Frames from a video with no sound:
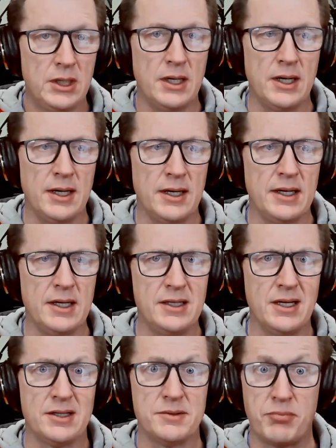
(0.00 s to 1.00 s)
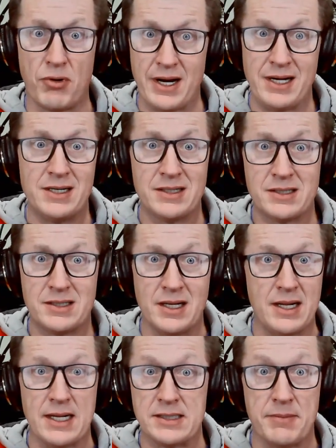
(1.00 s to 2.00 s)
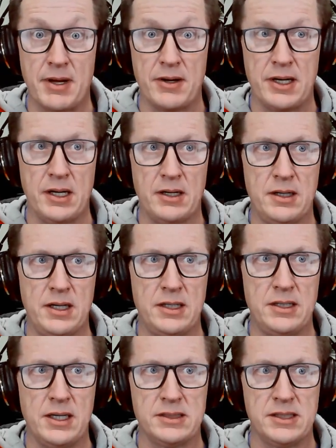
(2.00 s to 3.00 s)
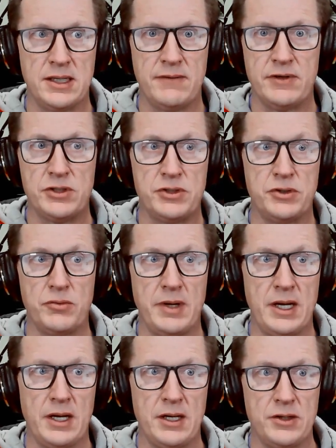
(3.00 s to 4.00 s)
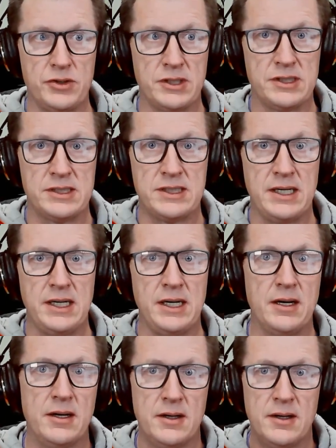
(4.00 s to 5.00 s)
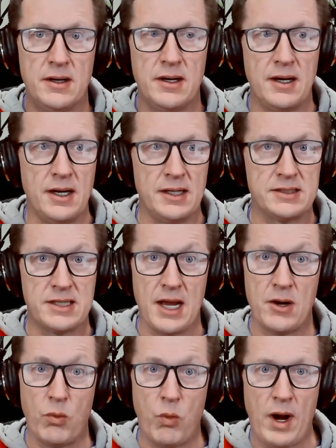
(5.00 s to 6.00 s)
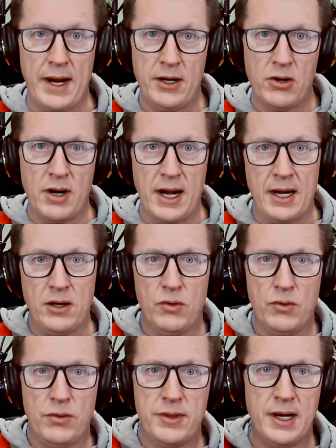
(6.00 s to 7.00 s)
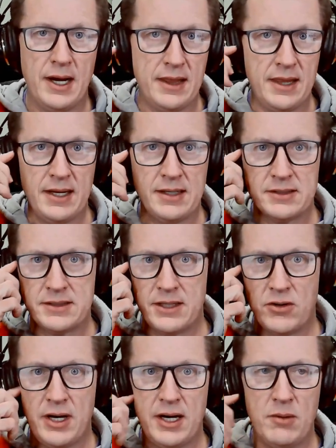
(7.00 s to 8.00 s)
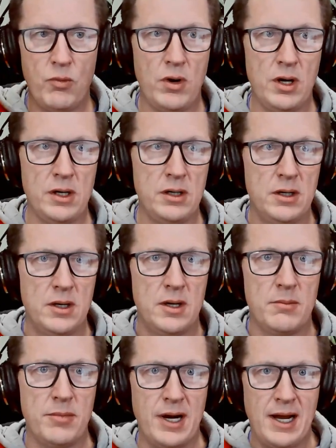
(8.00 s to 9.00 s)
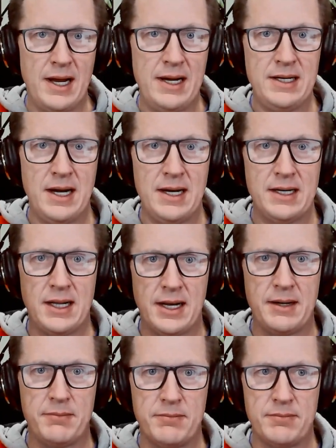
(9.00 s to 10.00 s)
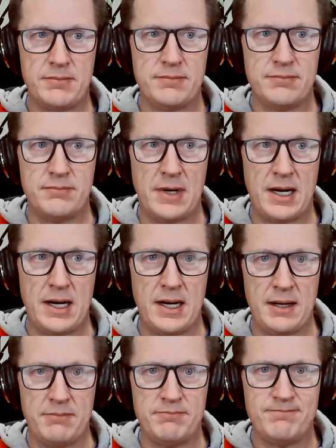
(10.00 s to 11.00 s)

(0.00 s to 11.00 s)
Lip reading: It does brightness, and that's about it. It doesn't even zoom in. As you can see, it's got a wider angle than I think CineCam 1, but I kind of like my